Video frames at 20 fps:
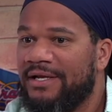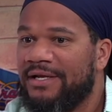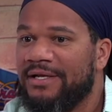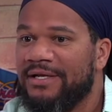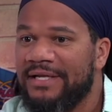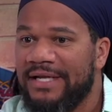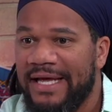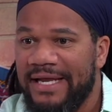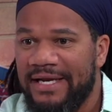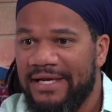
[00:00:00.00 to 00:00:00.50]

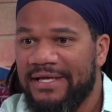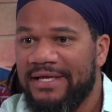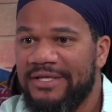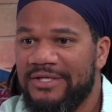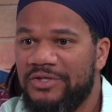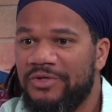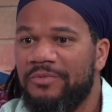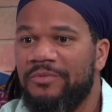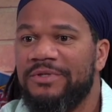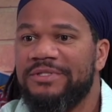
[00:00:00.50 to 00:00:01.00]
let it
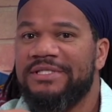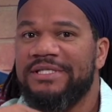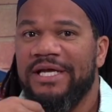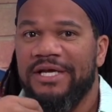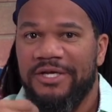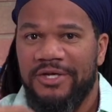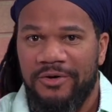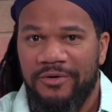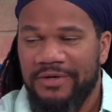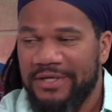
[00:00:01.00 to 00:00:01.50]
get to him. Once they
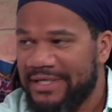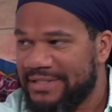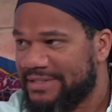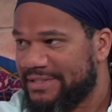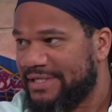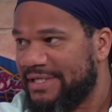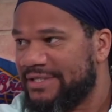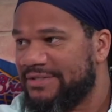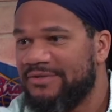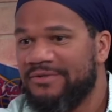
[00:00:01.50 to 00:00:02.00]
know it
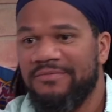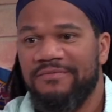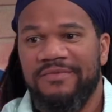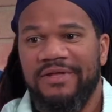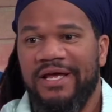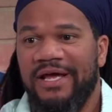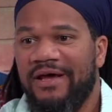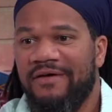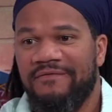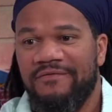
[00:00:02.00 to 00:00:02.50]
doesn't get to him,
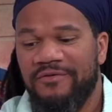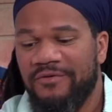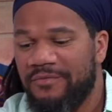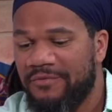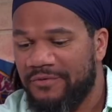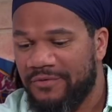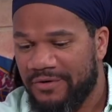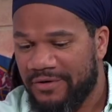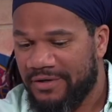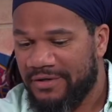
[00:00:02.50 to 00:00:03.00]
they have no
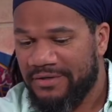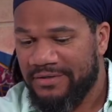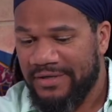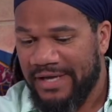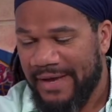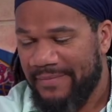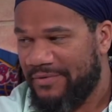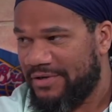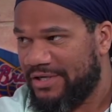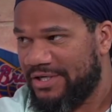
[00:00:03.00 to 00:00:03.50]
more
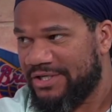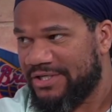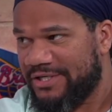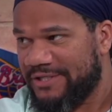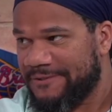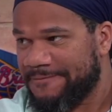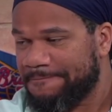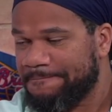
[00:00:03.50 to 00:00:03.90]
ammunition.